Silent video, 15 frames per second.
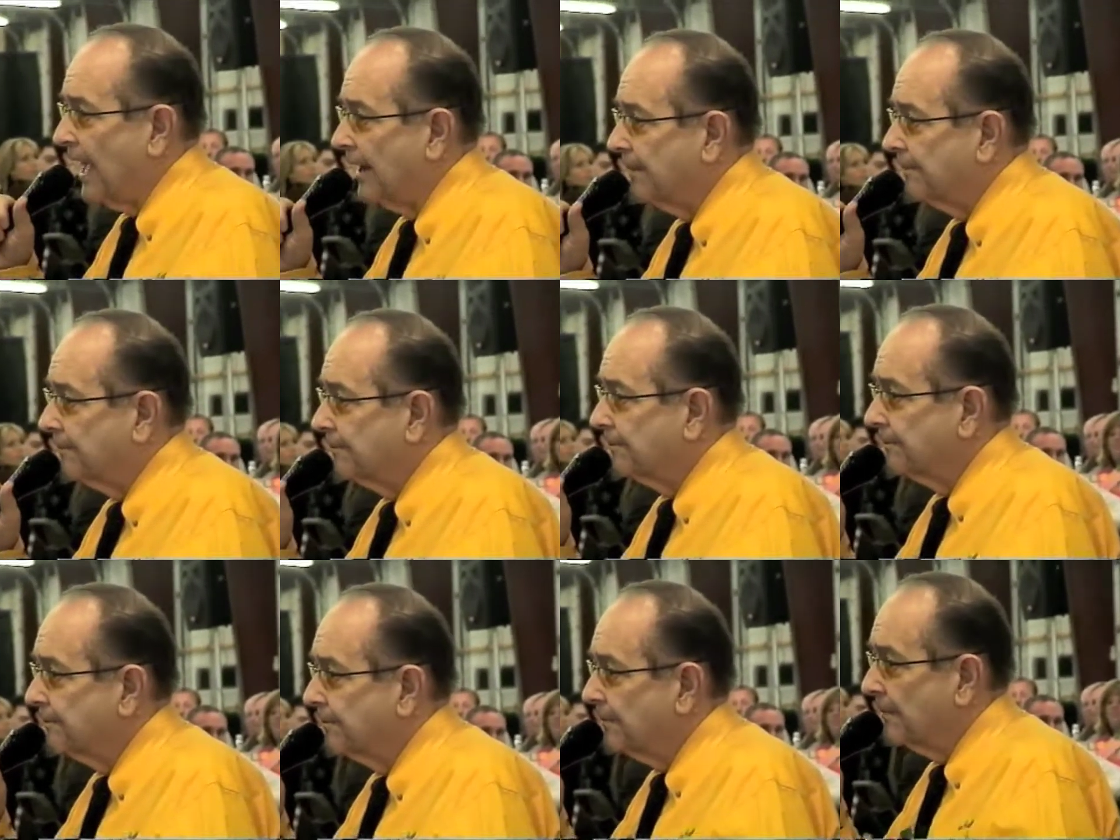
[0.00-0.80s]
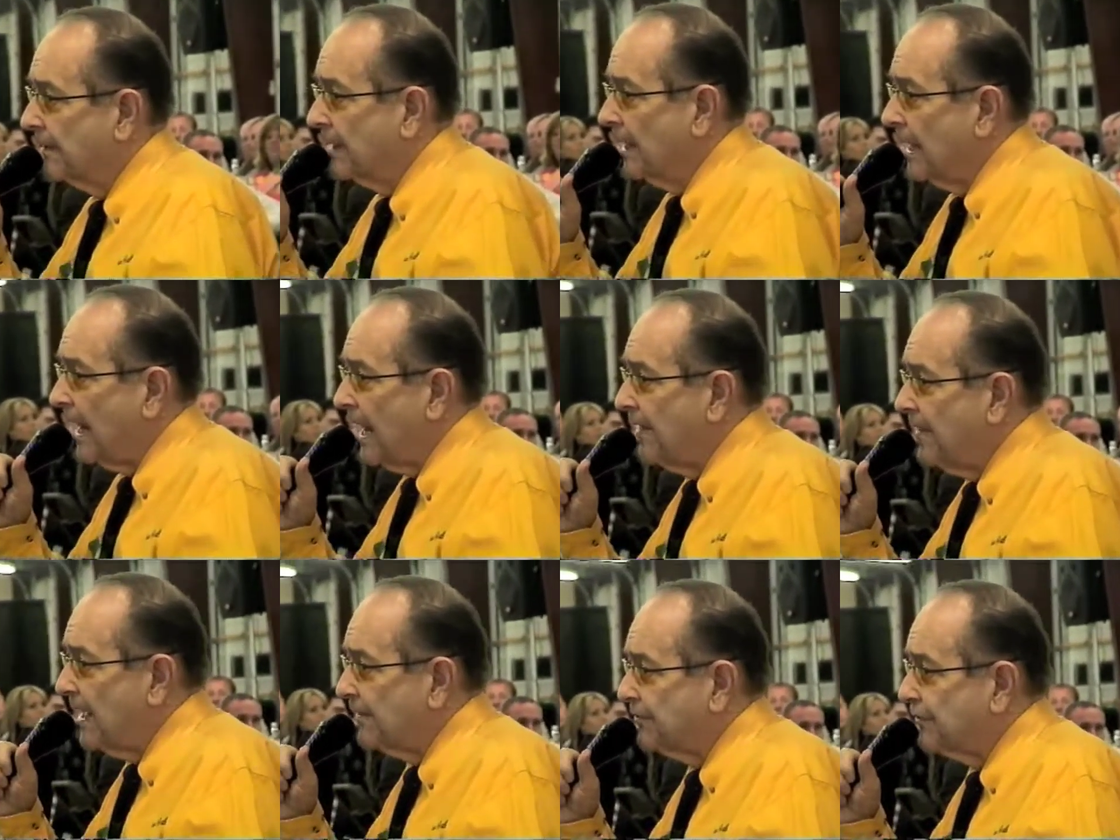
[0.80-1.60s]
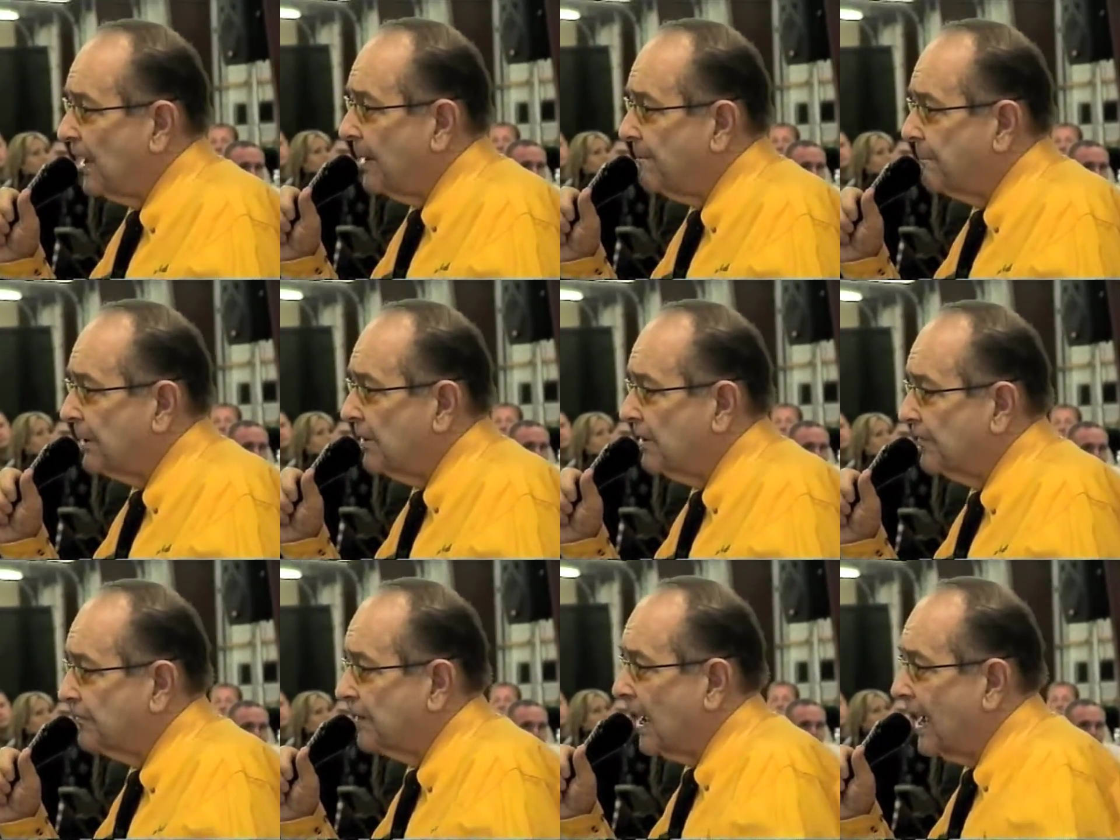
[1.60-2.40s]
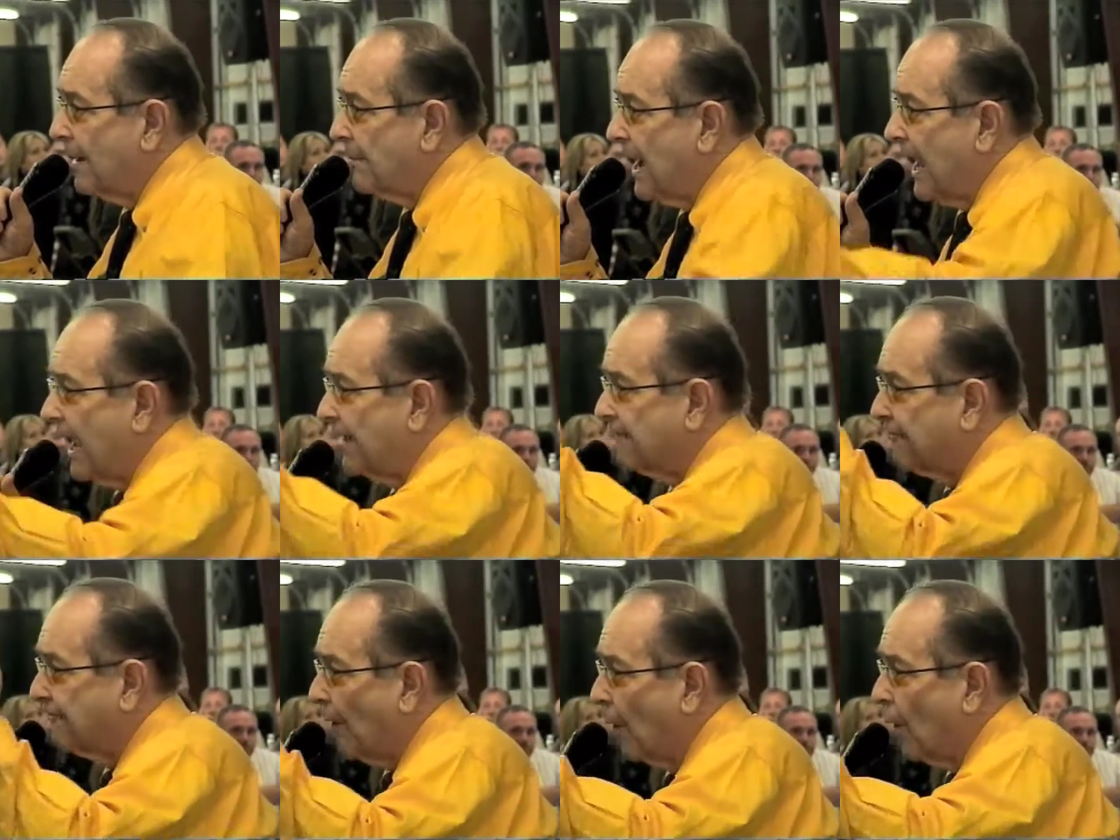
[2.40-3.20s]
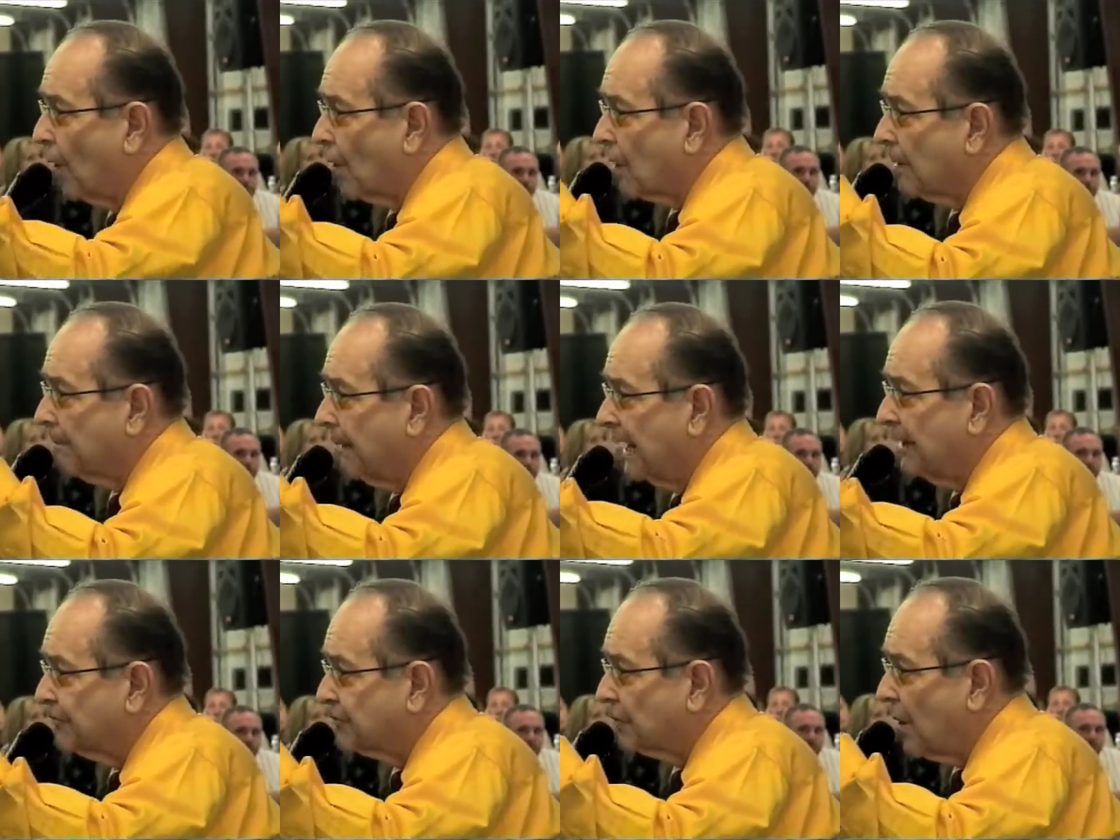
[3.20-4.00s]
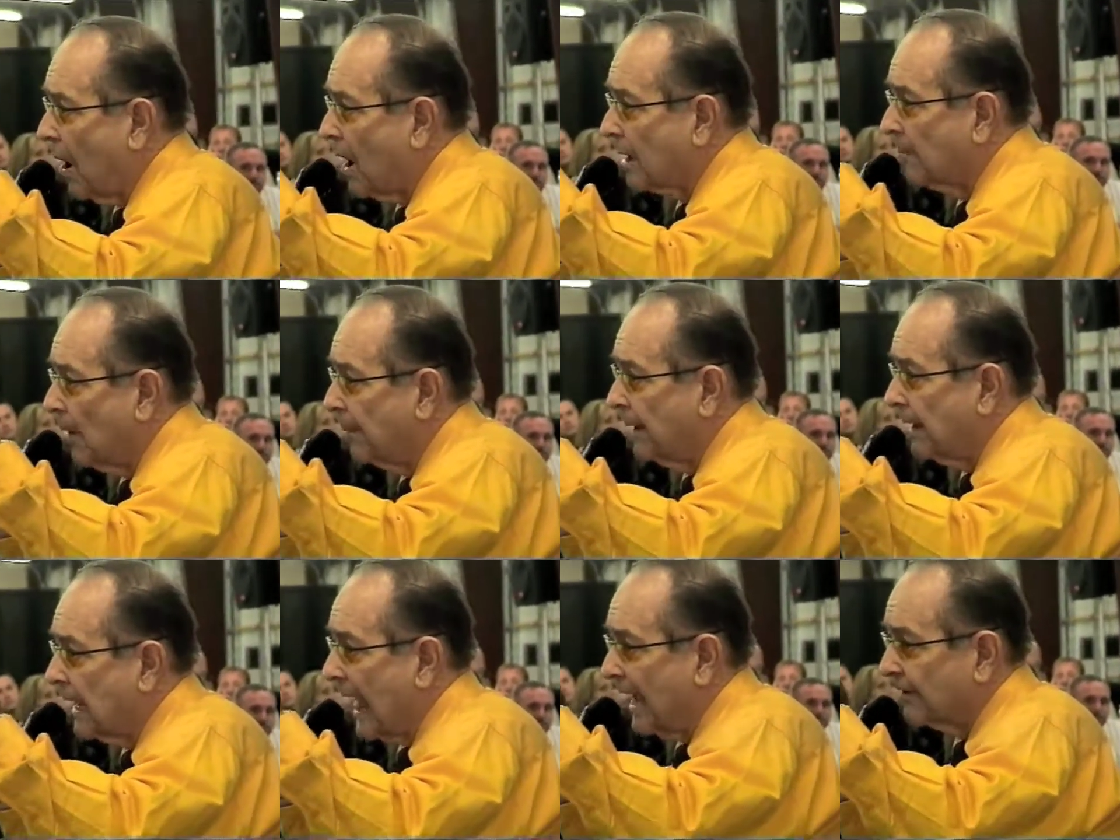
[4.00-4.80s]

that. In that same period of time, I had 4 major automobile